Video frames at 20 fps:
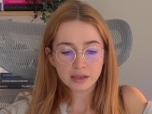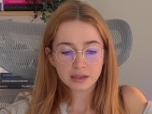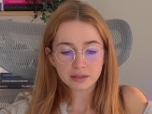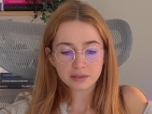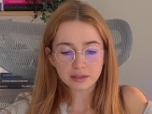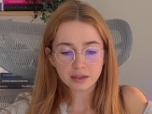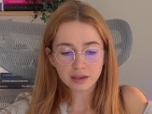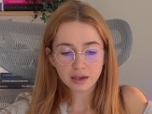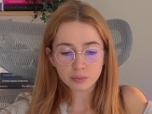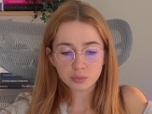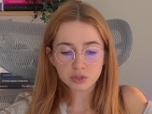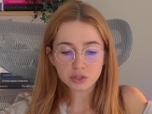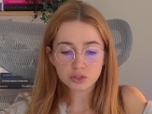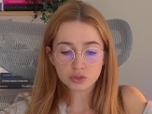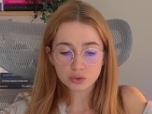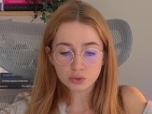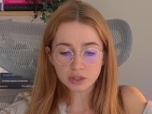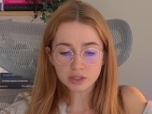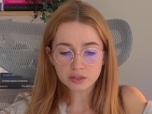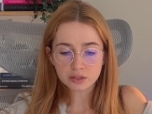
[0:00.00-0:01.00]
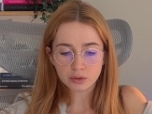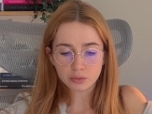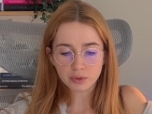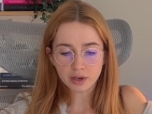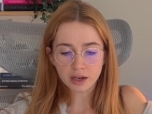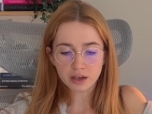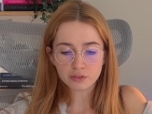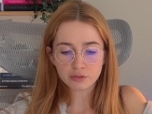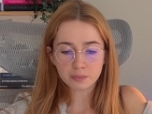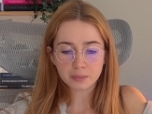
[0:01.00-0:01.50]
then I would sort the
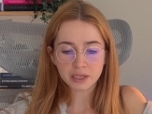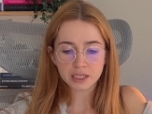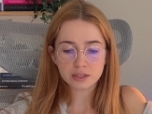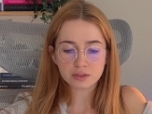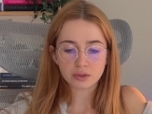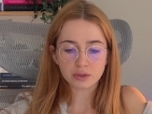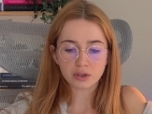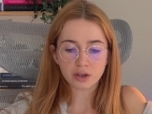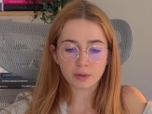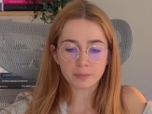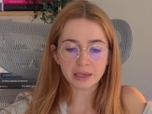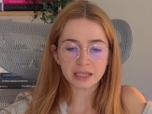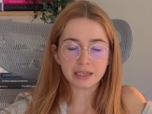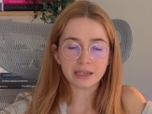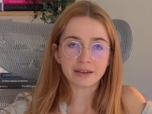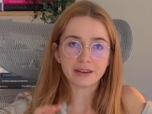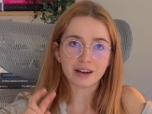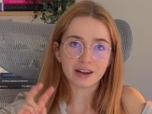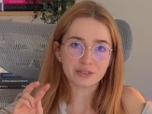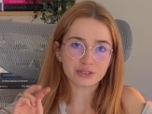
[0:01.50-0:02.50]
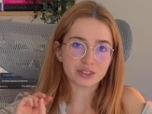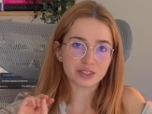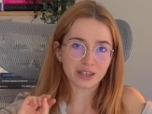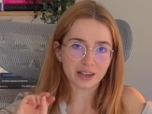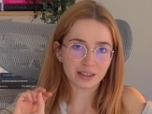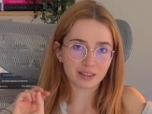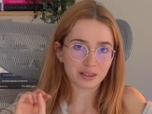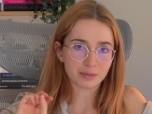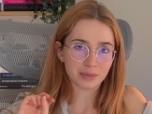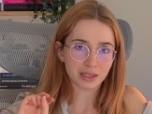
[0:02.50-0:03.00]
graph based on how many after
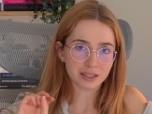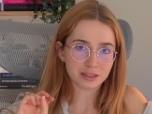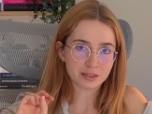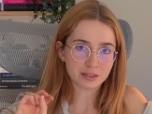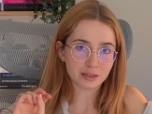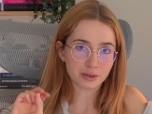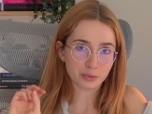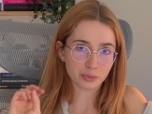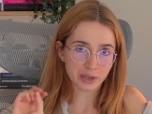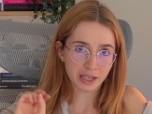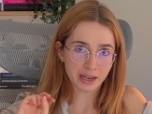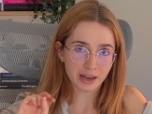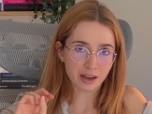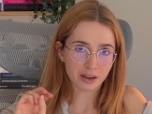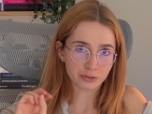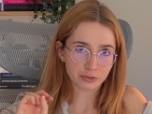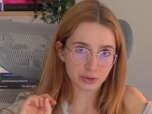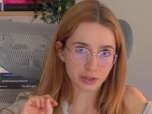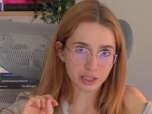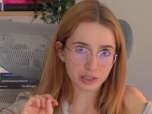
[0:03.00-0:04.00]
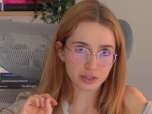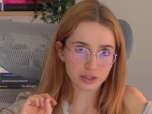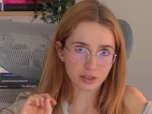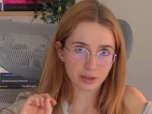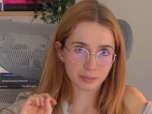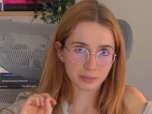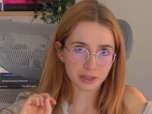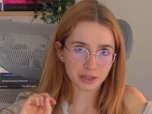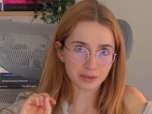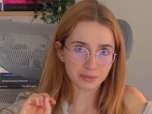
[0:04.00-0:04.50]
elements we have for each
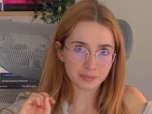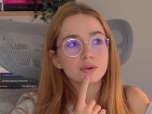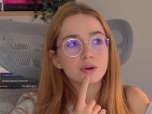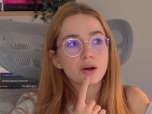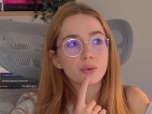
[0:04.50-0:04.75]
number.